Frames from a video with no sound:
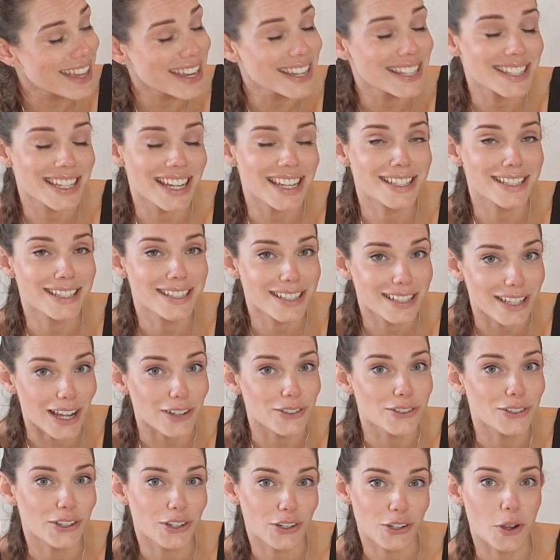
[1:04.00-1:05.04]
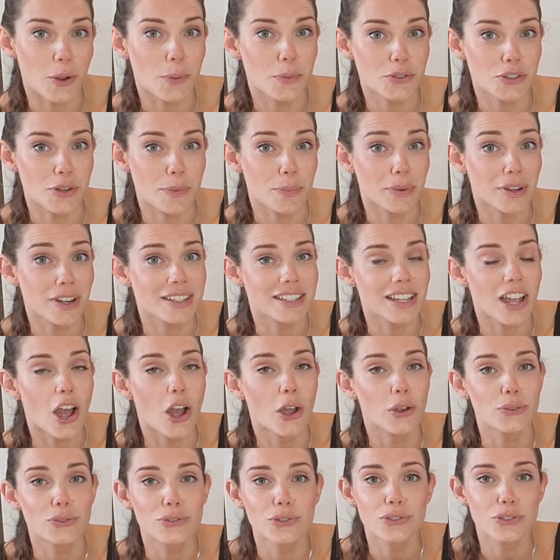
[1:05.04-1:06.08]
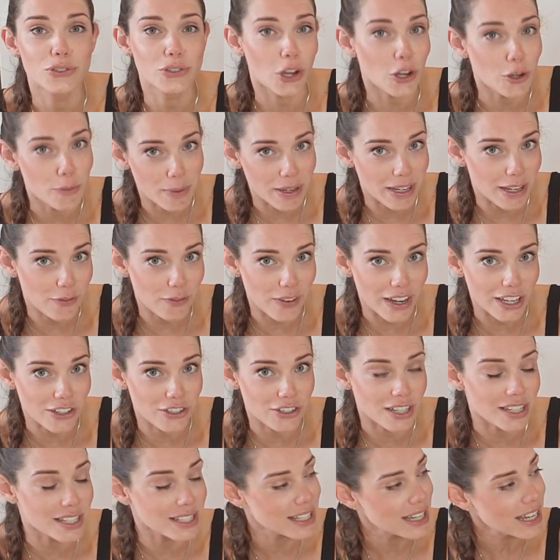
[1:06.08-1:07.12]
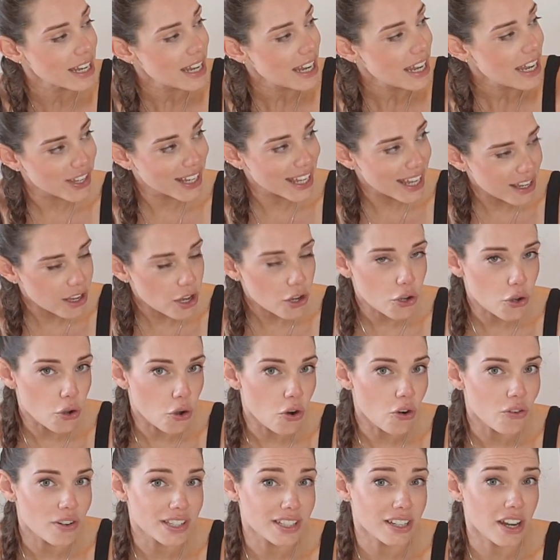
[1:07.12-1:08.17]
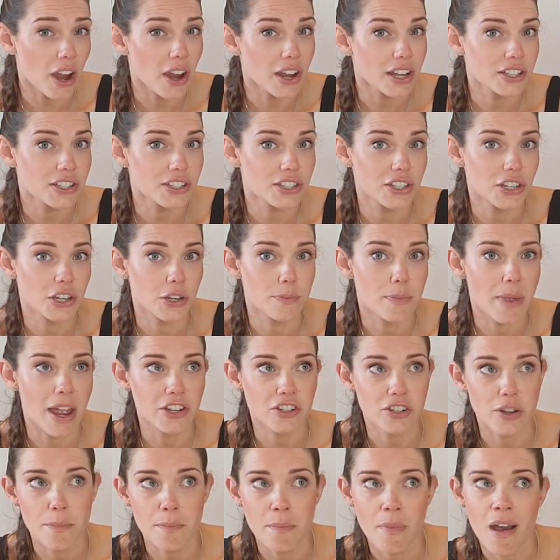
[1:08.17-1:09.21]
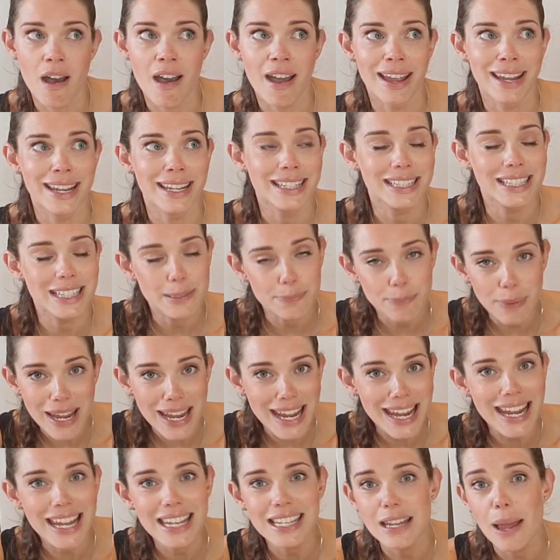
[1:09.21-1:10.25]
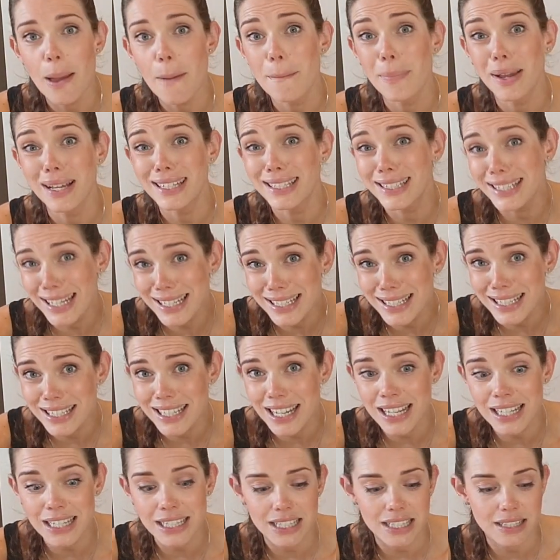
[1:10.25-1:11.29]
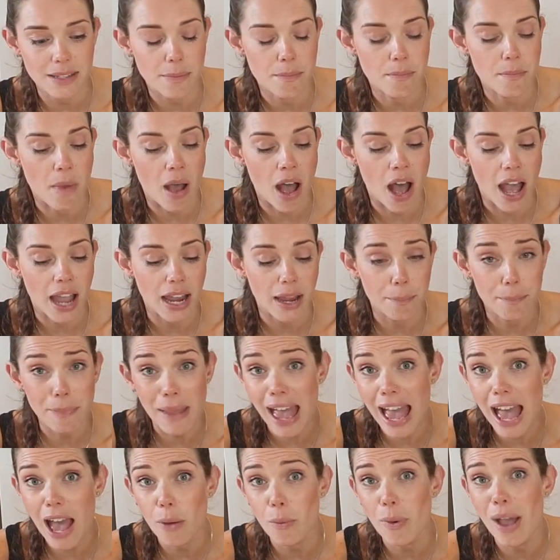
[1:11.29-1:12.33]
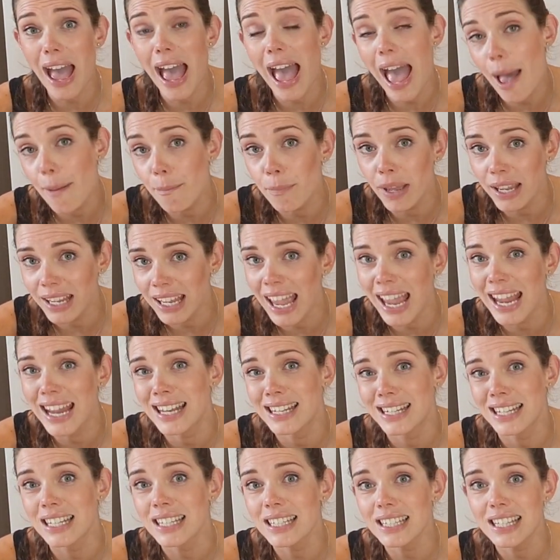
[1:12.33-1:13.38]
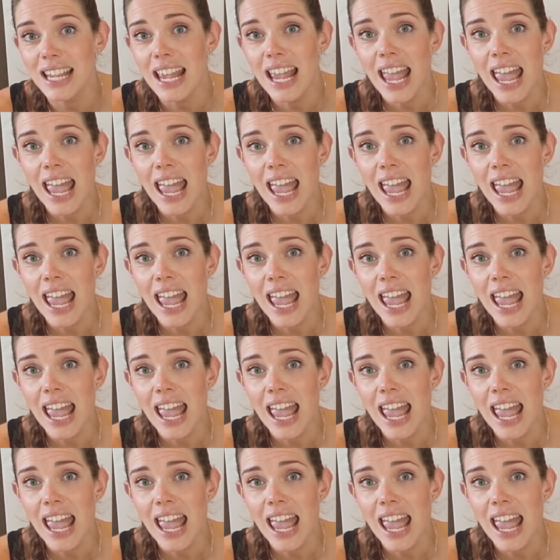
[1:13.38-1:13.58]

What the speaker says: this is such a good option because it hosts so many features. The Kickr Core is going to measure my speed, my distance, my power and my cadence,